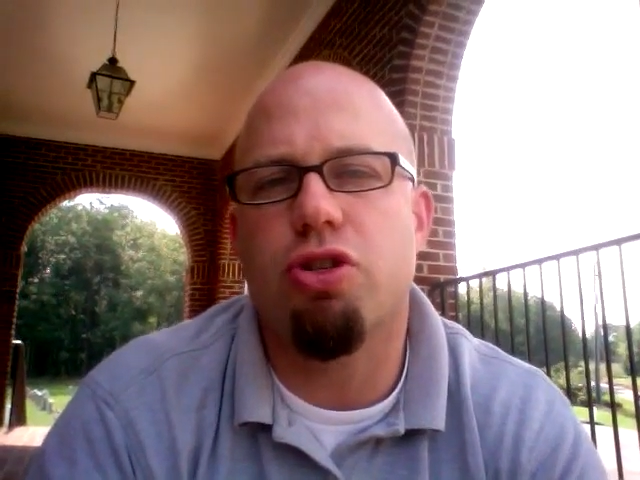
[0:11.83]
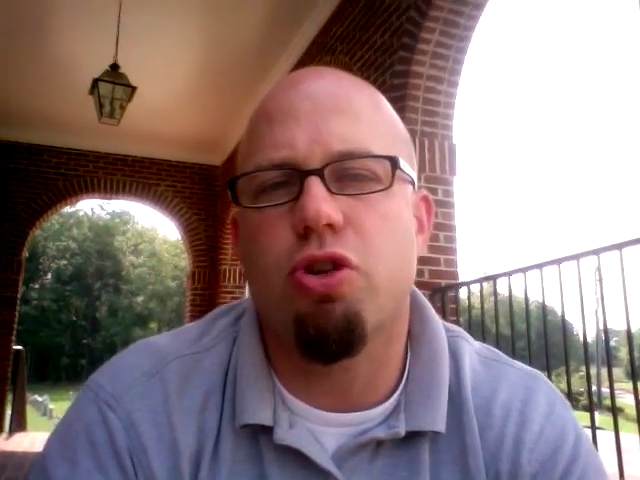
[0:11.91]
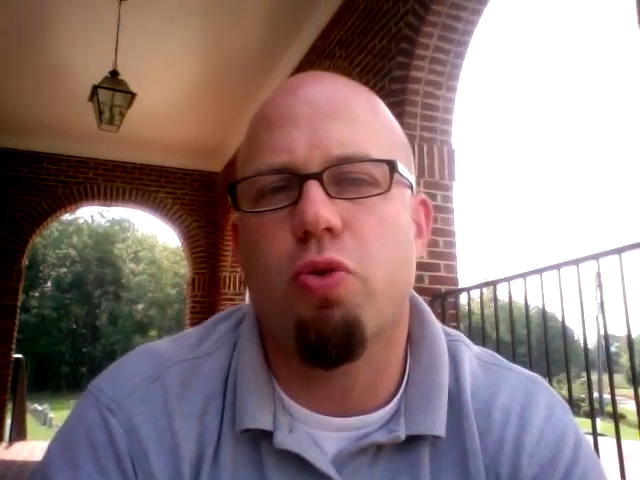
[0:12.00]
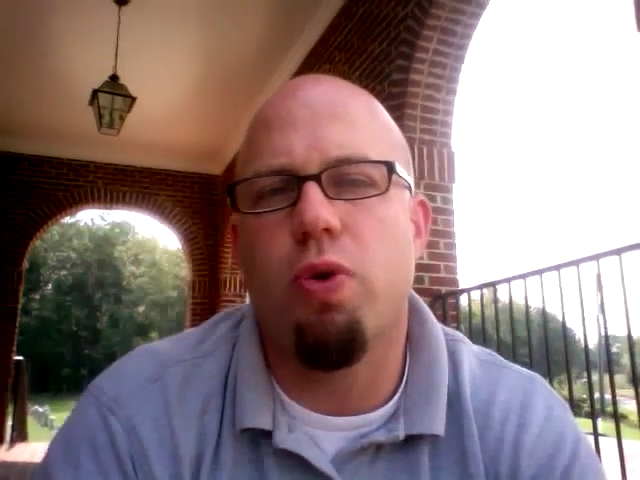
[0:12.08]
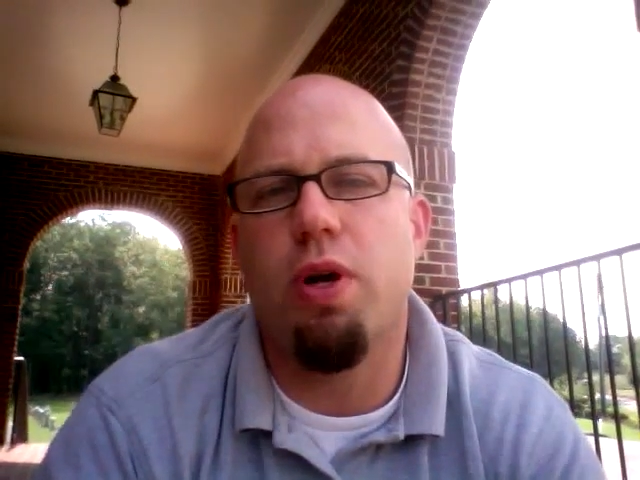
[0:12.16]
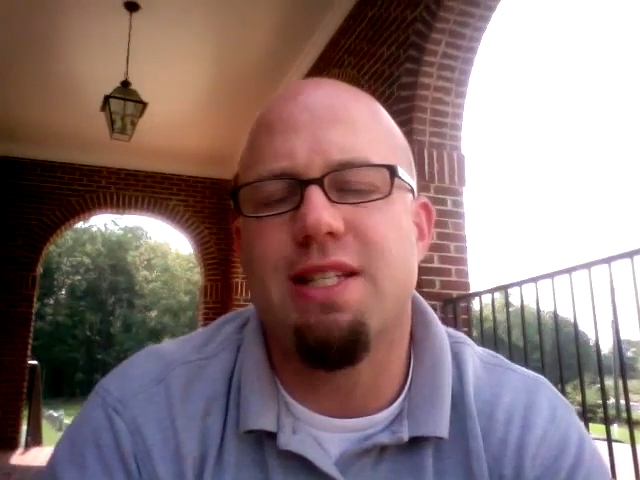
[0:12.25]

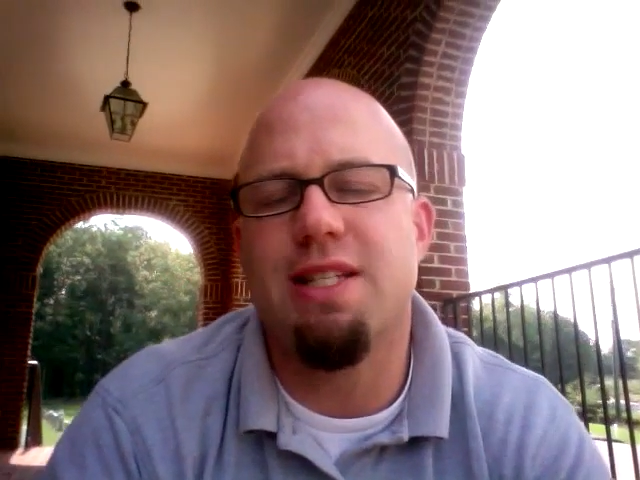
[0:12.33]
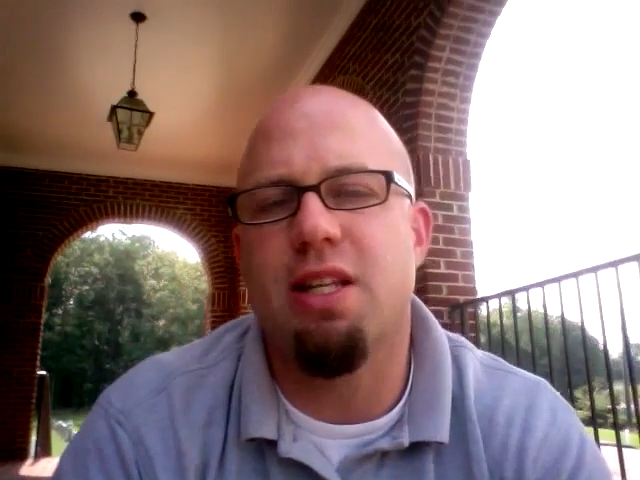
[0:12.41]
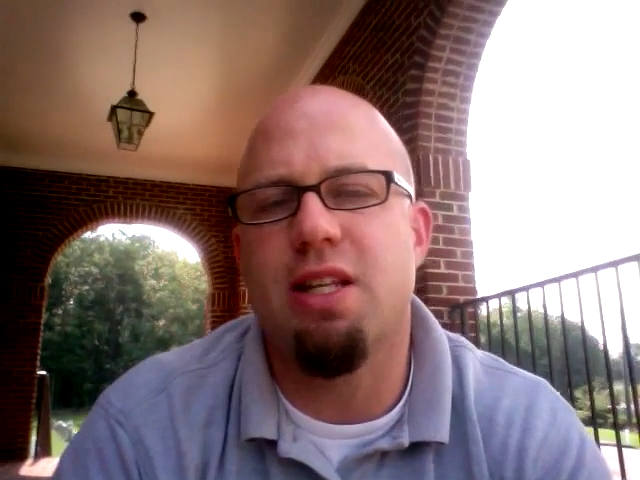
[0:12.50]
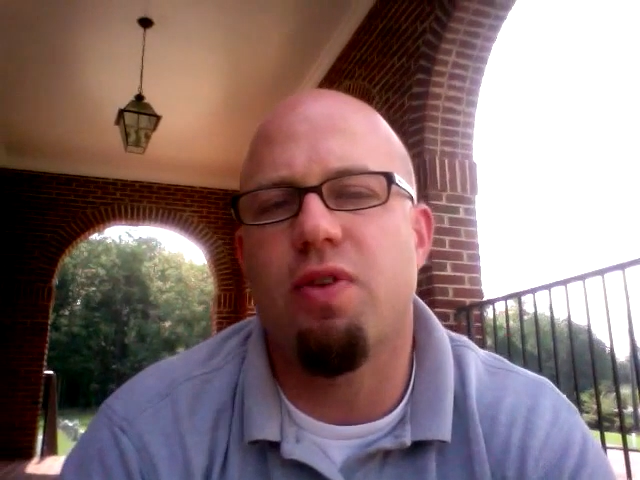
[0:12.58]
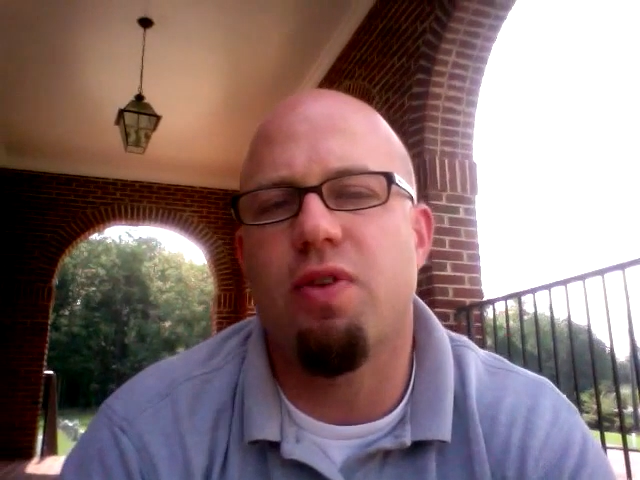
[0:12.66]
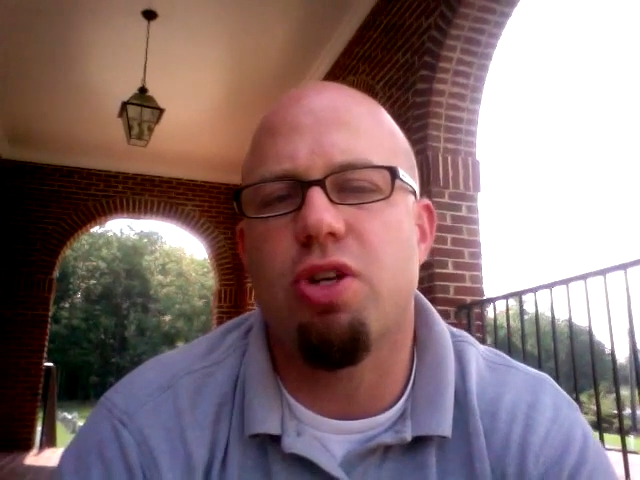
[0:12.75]
do we as
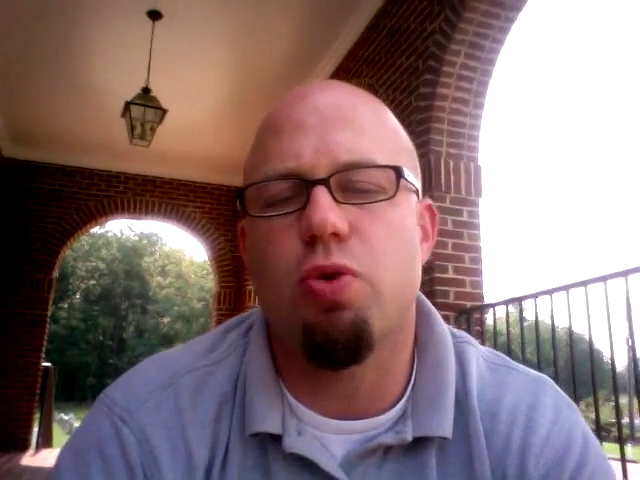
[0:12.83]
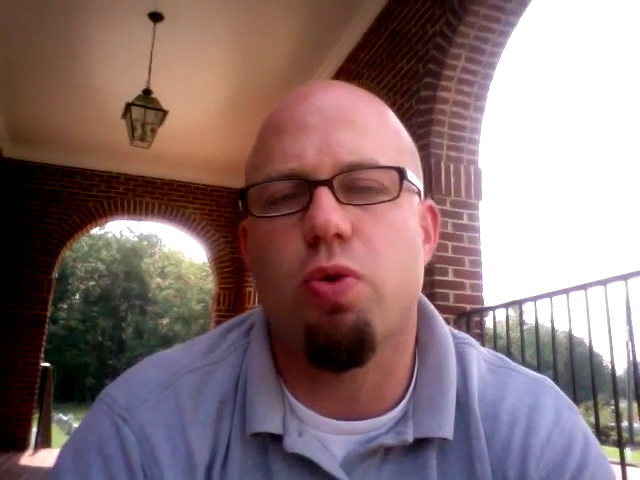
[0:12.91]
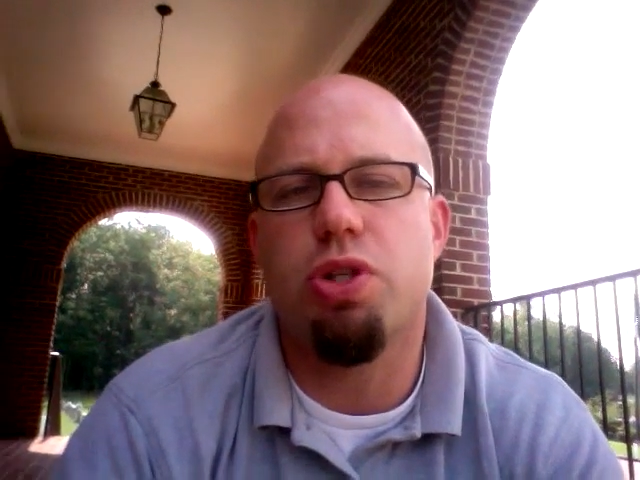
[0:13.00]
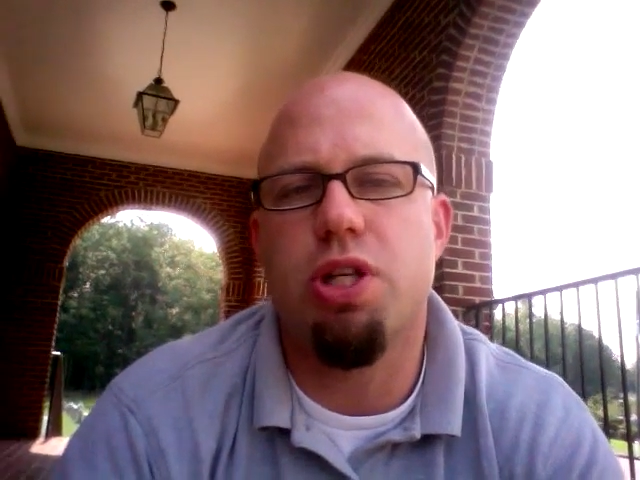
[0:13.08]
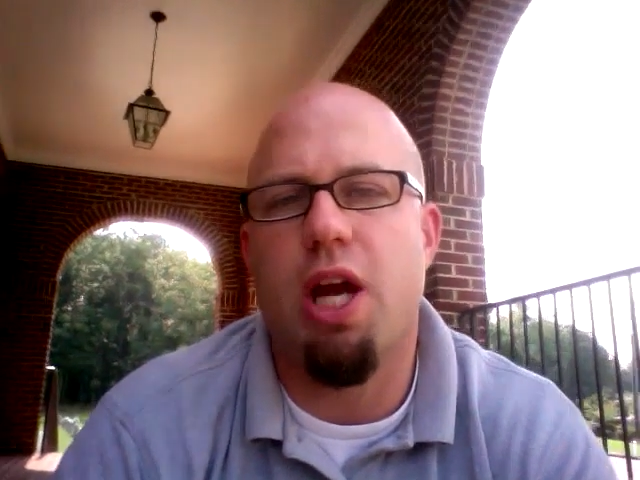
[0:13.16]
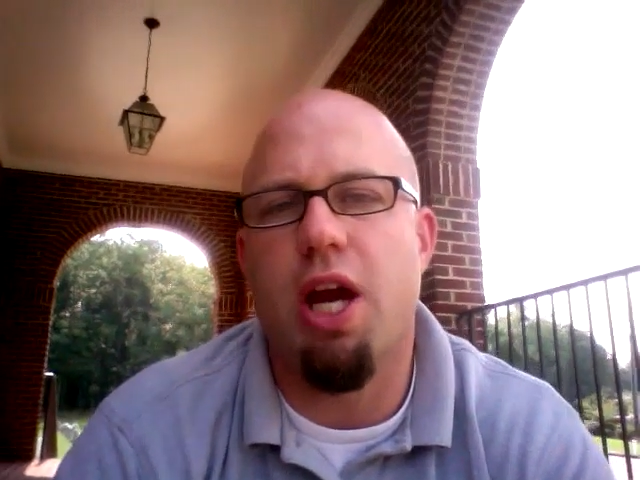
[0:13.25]

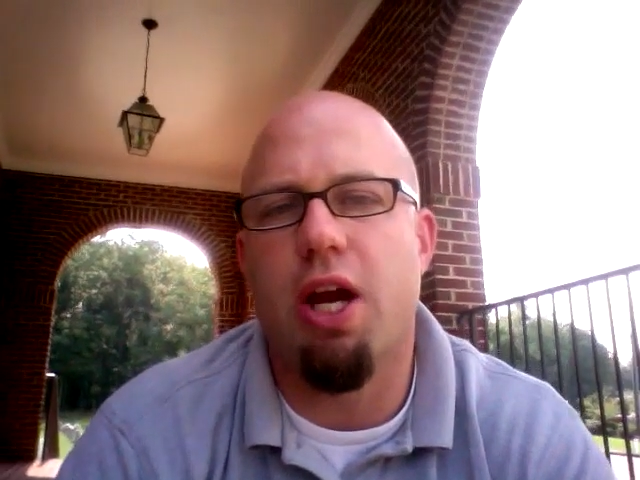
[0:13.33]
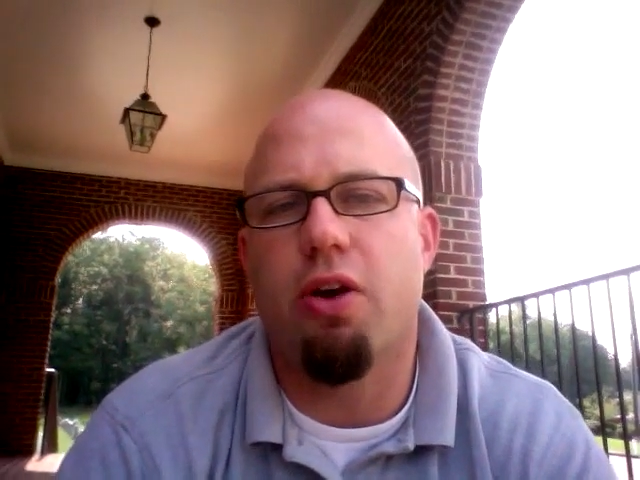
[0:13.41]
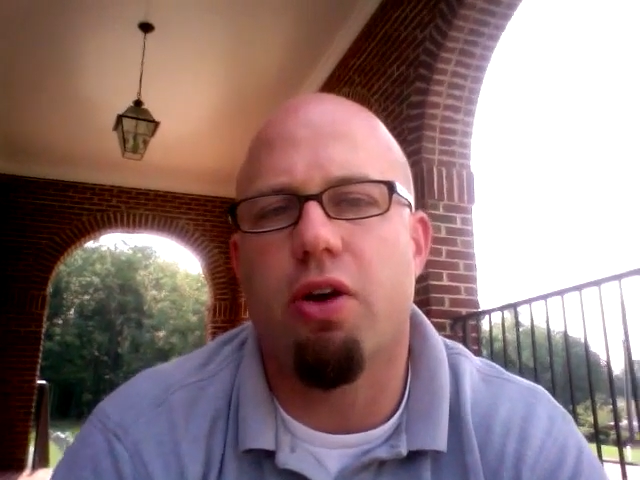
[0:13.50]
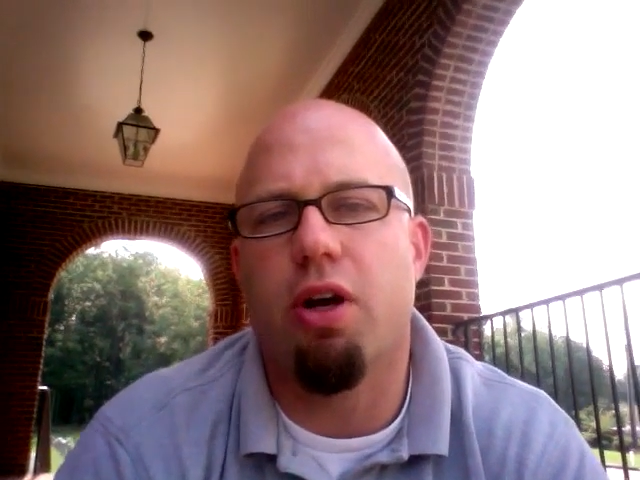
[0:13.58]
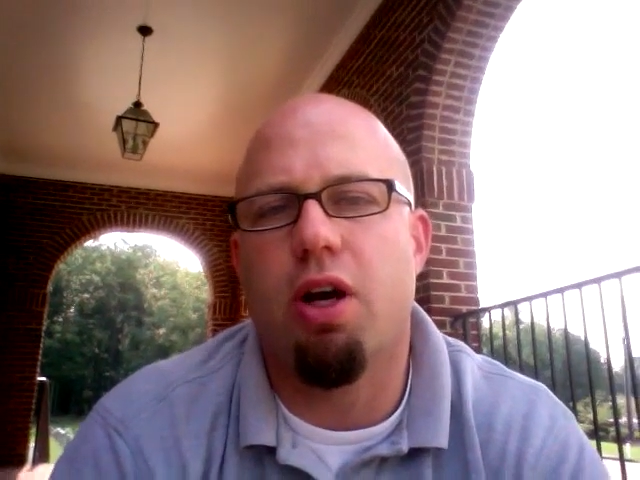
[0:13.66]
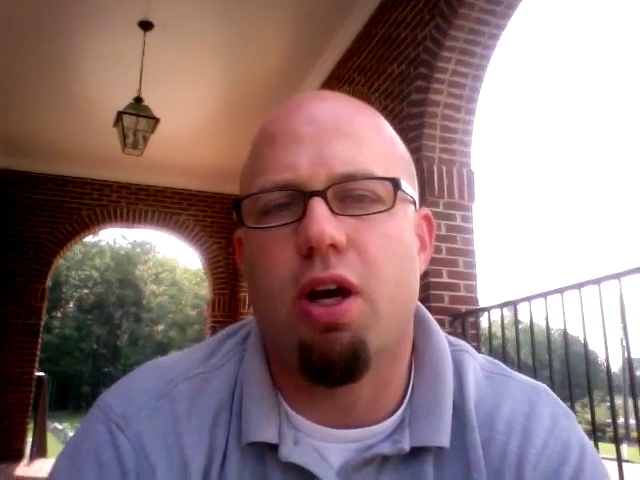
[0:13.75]
individuals care